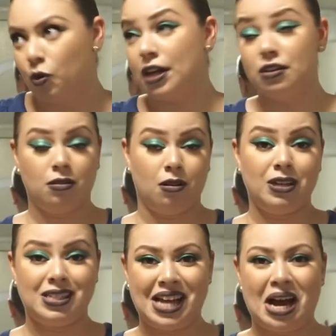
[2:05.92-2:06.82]

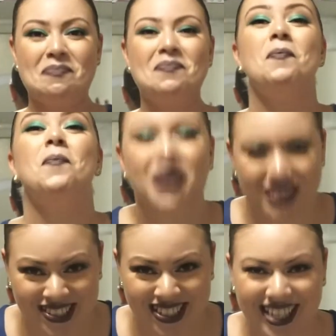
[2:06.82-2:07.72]
it's not
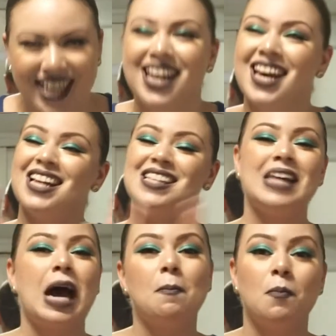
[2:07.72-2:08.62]
budging, it's
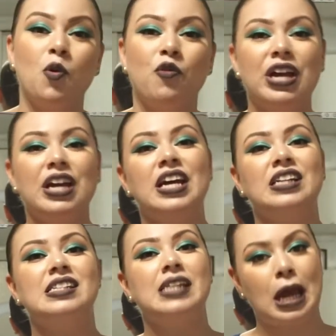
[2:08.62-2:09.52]
not moving,
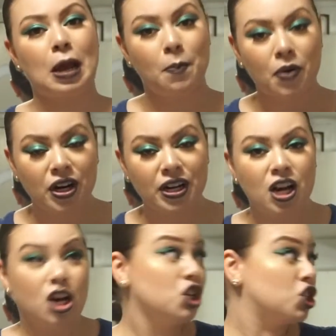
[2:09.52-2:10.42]
it's staying put.
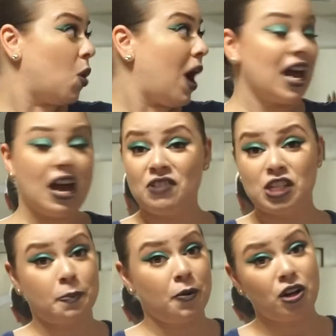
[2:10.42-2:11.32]
So I have
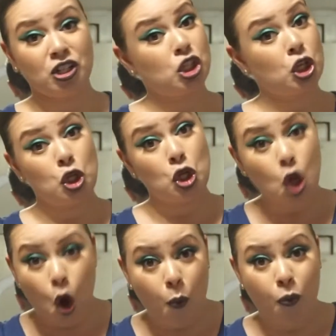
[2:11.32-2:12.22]
experienced
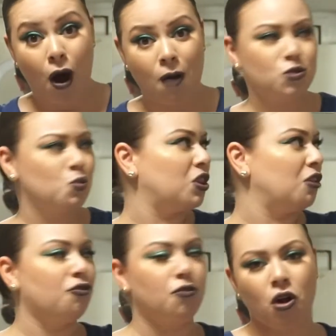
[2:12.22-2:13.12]
no problems with
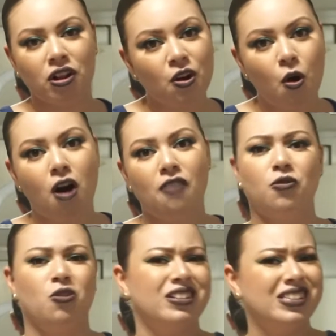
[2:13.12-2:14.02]
it falling
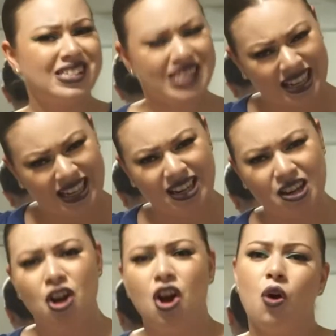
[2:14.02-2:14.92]
off or unsticking,